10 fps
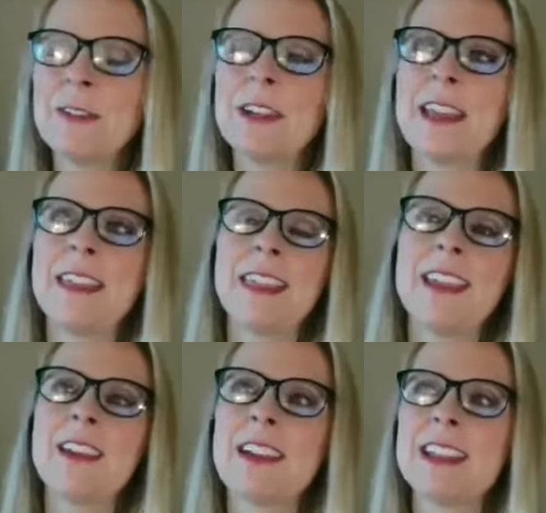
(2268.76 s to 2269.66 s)
and I
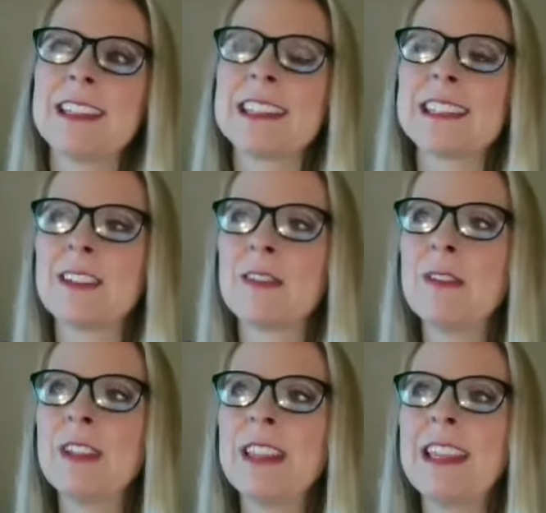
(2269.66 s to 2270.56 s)
think it's
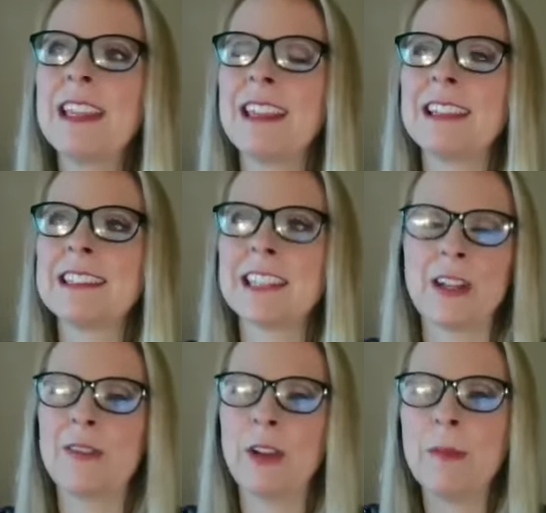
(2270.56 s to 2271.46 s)
really can
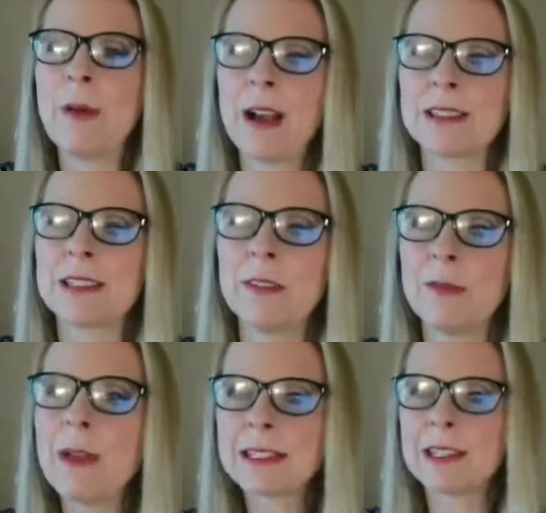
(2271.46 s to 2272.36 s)
send a very positive
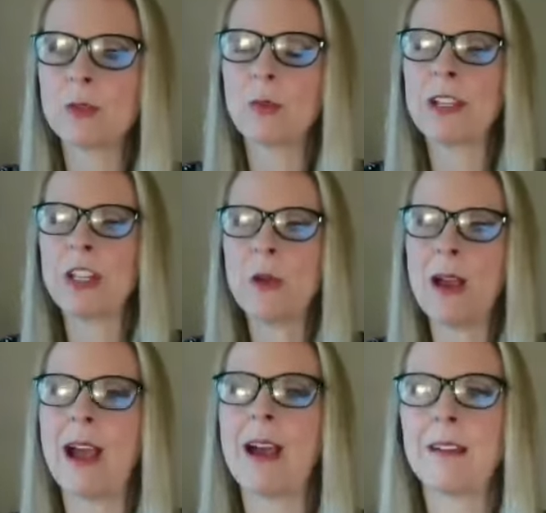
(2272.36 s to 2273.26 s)
message when you
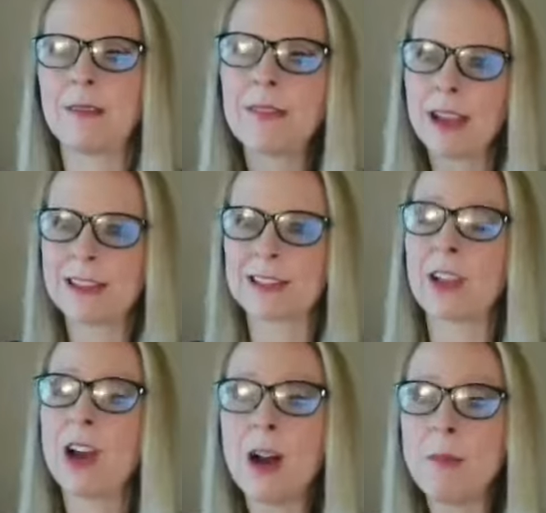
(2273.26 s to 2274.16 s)
have, as a
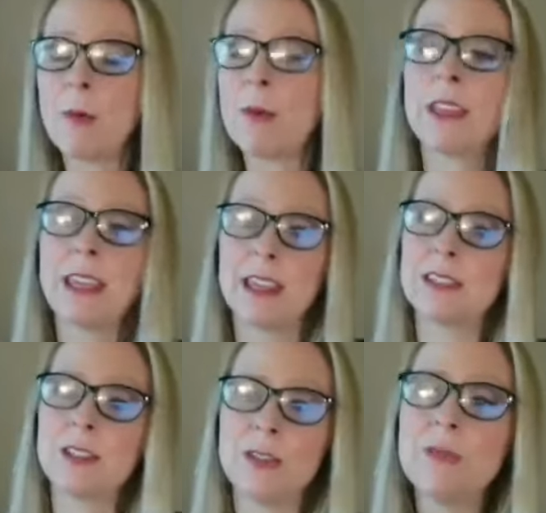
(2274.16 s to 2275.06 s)
couple, when the
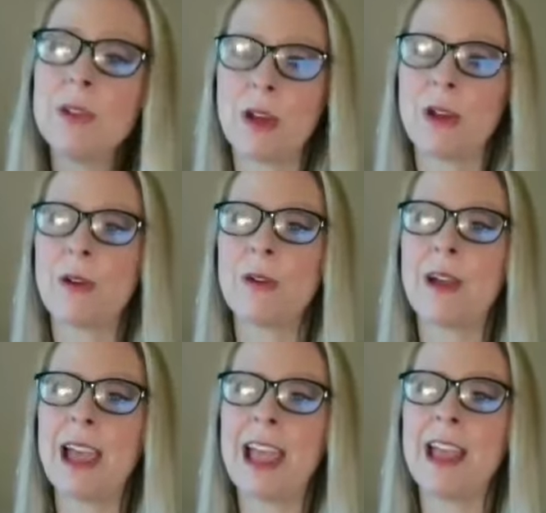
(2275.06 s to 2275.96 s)
kids do know,
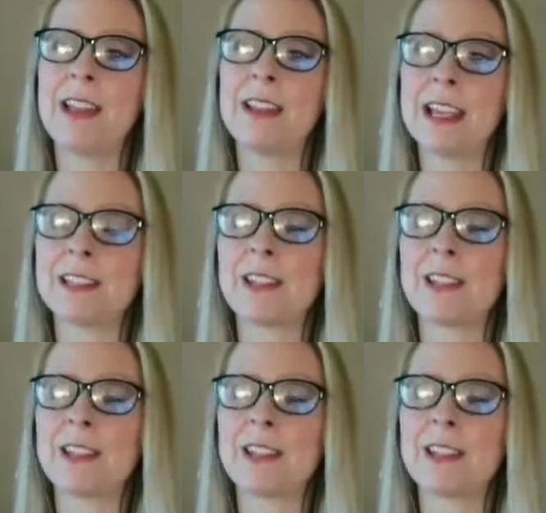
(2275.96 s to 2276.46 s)
and as a